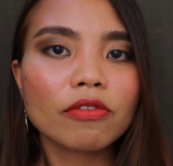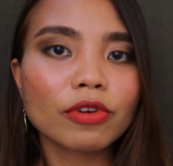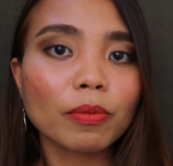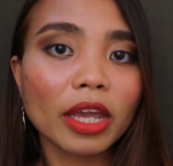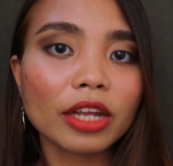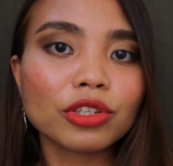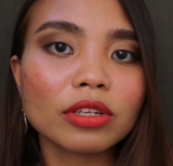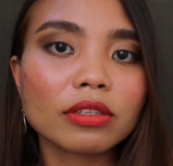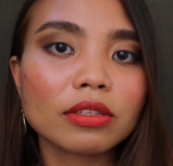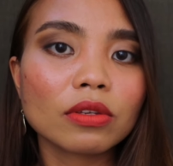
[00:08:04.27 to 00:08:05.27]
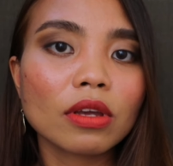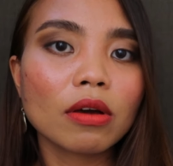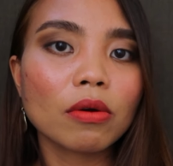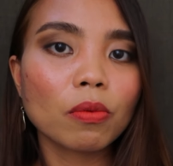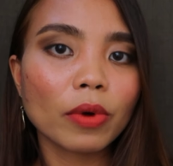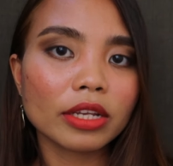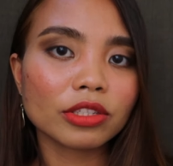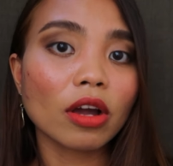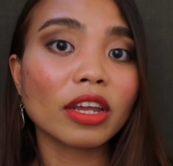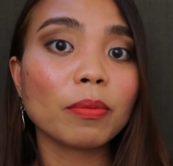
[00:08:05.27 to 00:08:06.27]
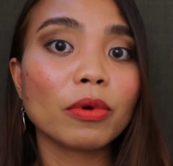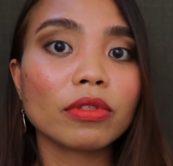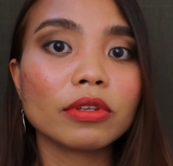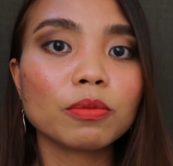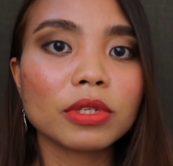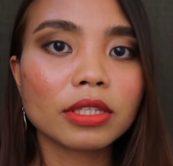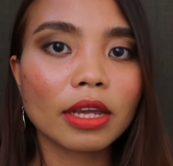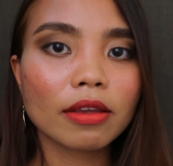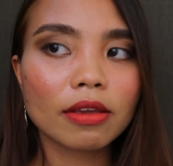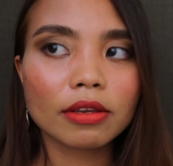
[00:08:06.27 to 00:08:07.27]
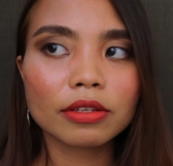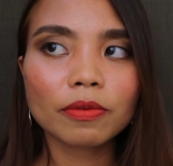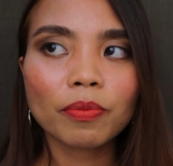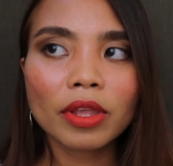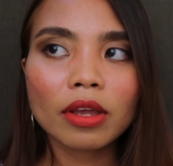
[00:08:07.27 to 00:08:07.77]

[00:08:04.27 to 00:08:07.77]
from agents when talking about this mistake is,